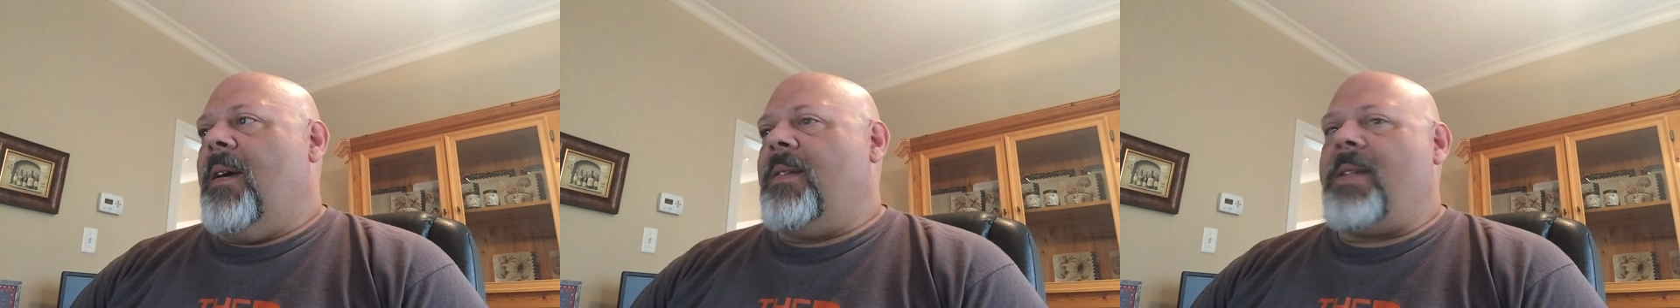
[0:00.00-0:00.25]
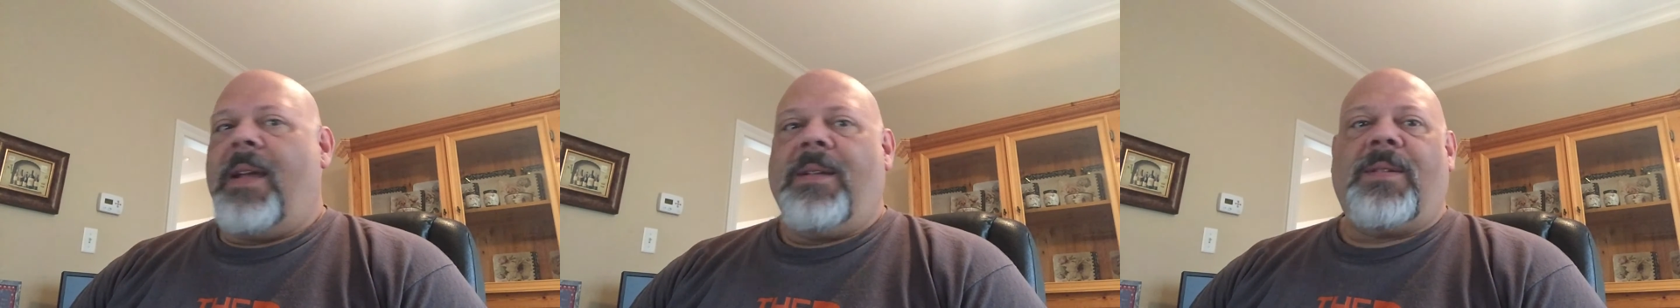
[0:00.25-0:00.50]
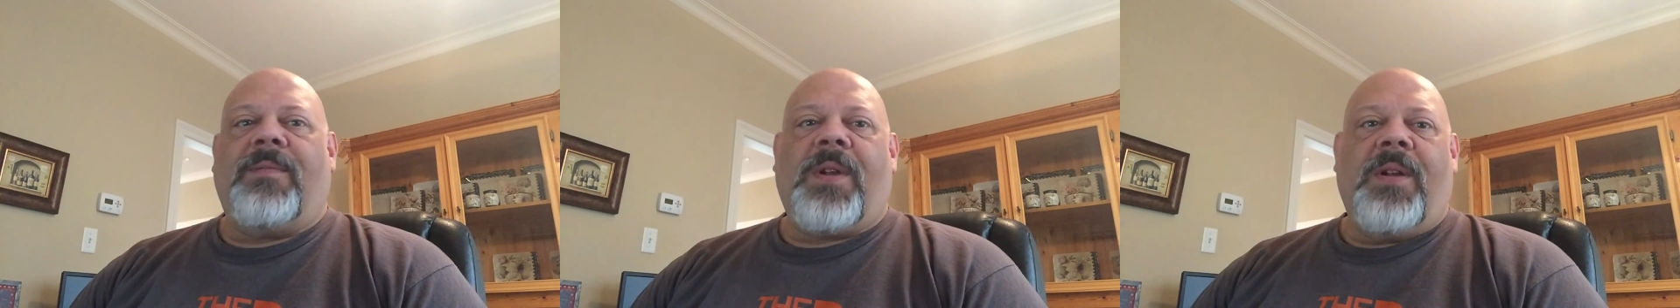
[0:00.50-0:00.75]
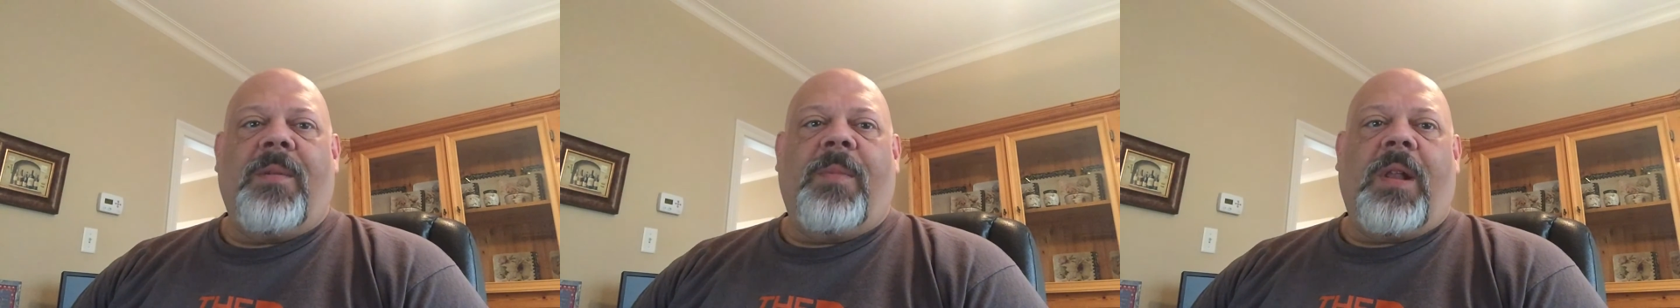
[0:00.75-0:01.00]
tanks have
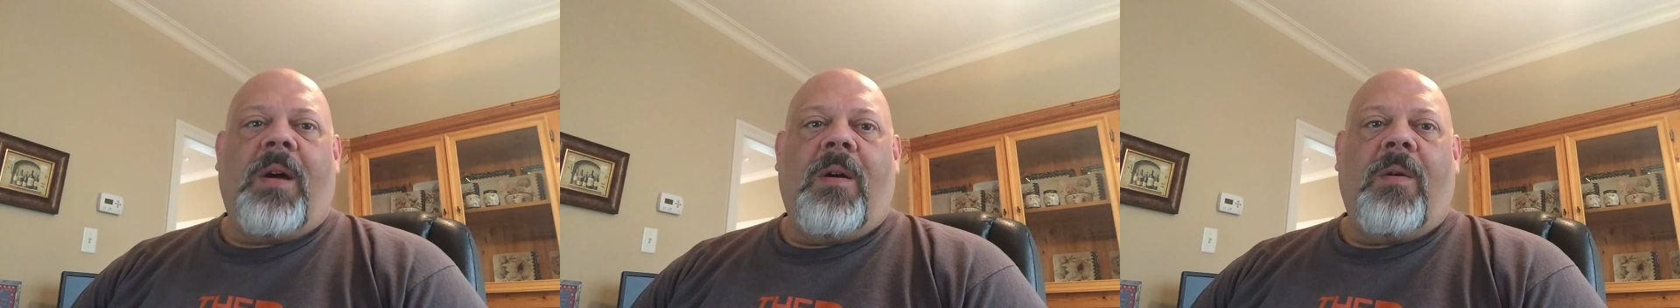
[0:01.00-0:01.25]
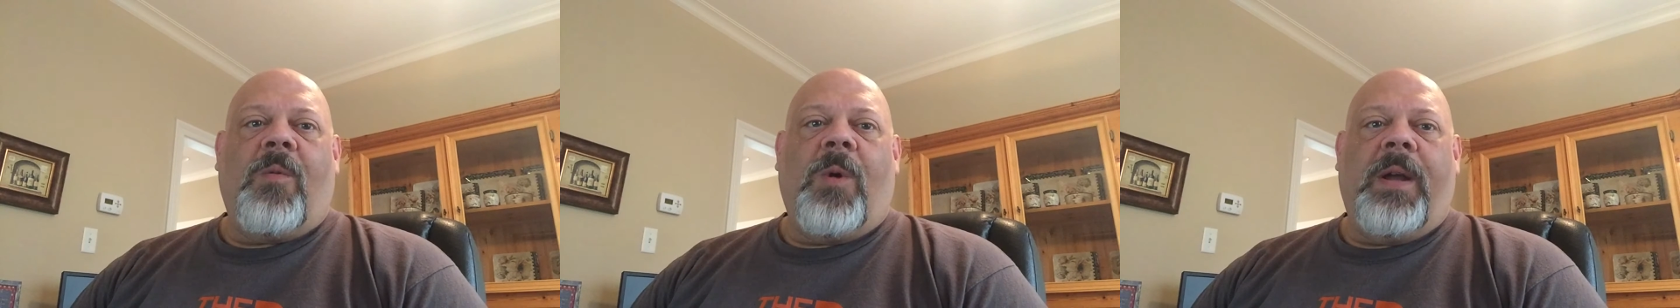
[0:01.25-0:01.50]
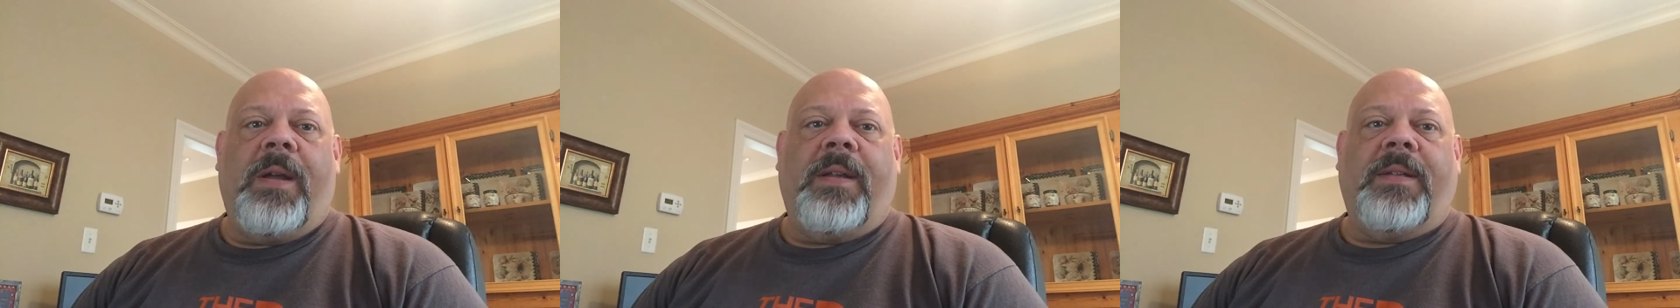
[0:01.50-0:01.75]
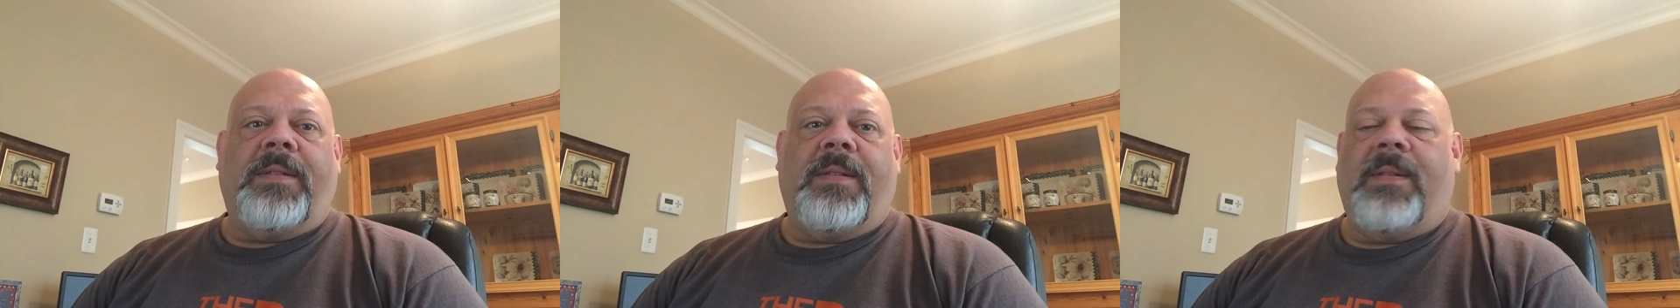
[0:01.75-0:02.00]
come a long
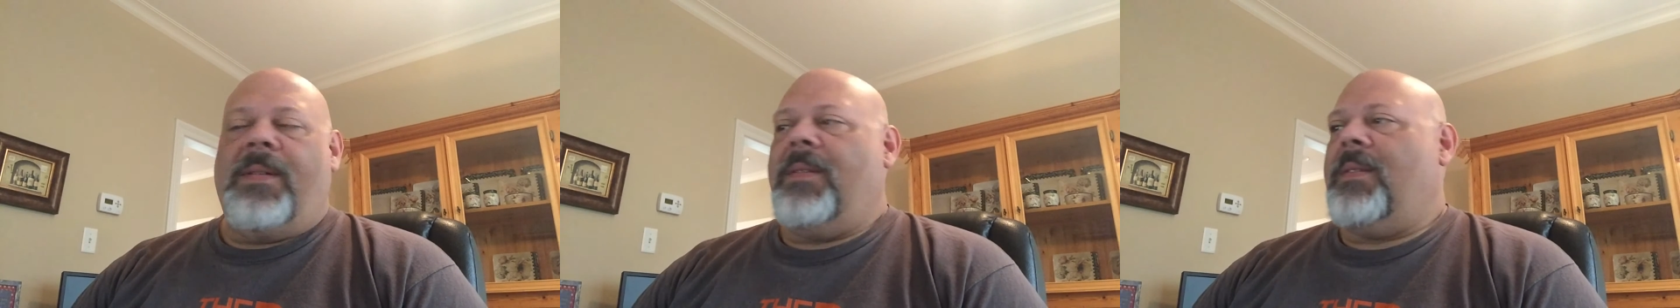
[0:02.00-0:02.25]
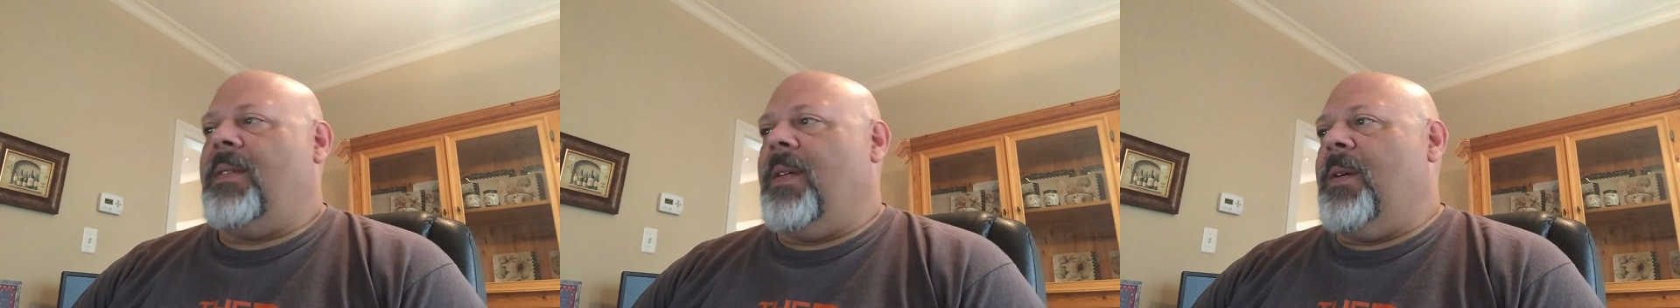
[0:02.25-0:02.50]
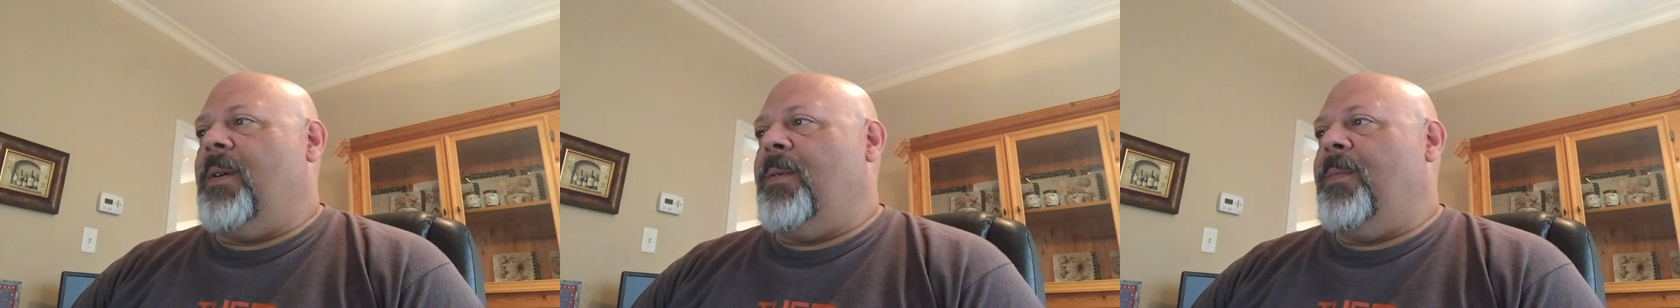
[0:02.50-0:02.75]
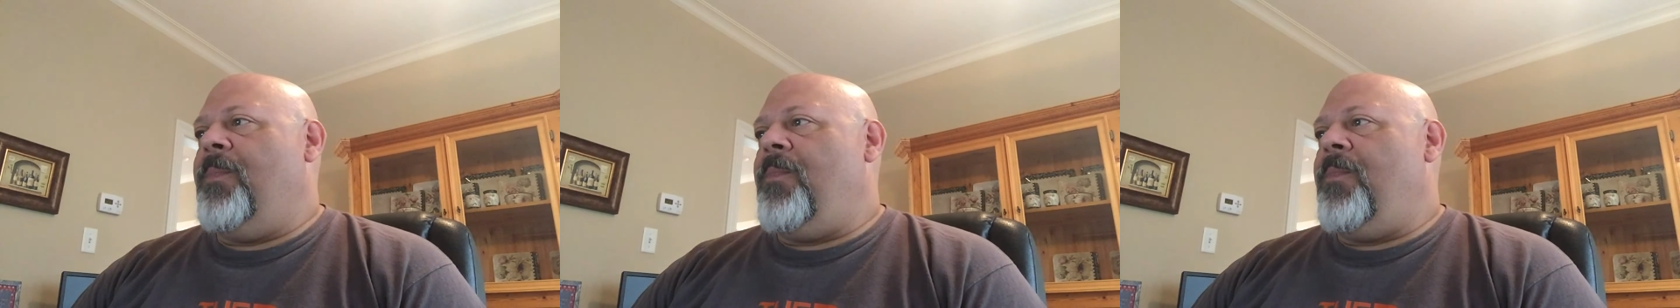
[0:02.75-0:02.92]
ways. So